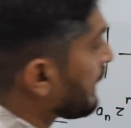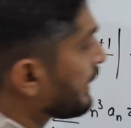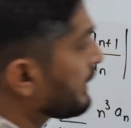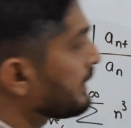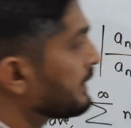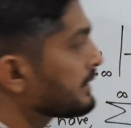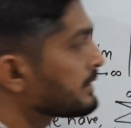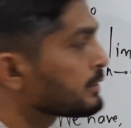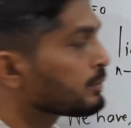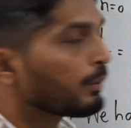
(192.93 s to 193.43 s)

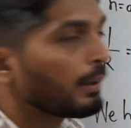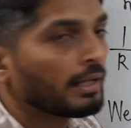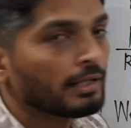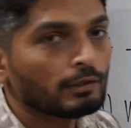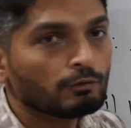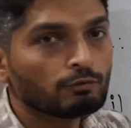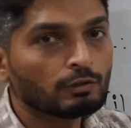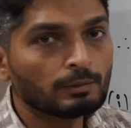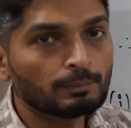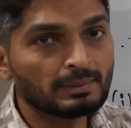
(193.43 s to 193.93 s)
n, its
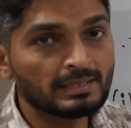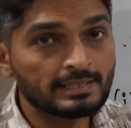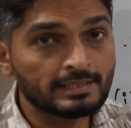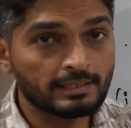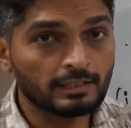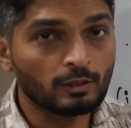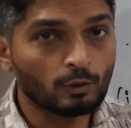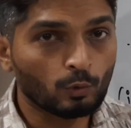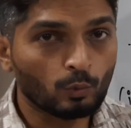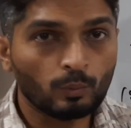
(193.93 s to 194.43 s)
value will be
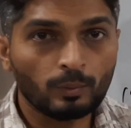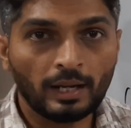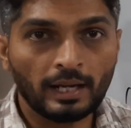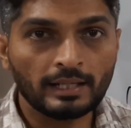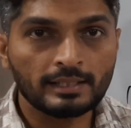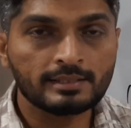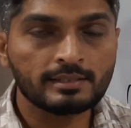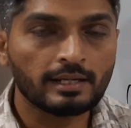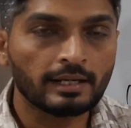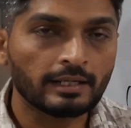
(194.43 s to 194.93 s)
0
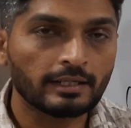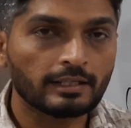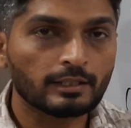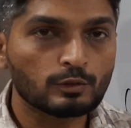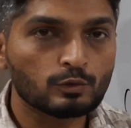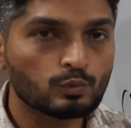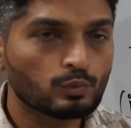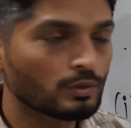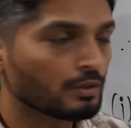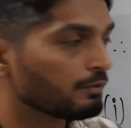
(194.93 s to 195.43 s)
as n
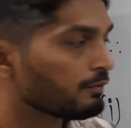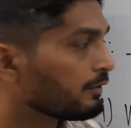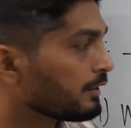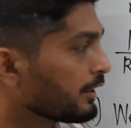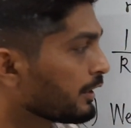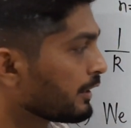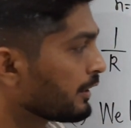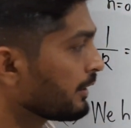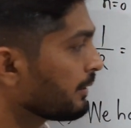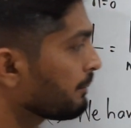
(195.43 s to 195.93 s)
tends to
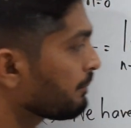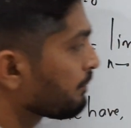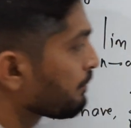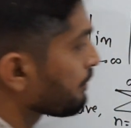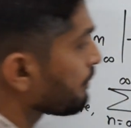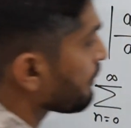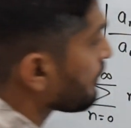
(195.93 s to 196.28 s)
infinity.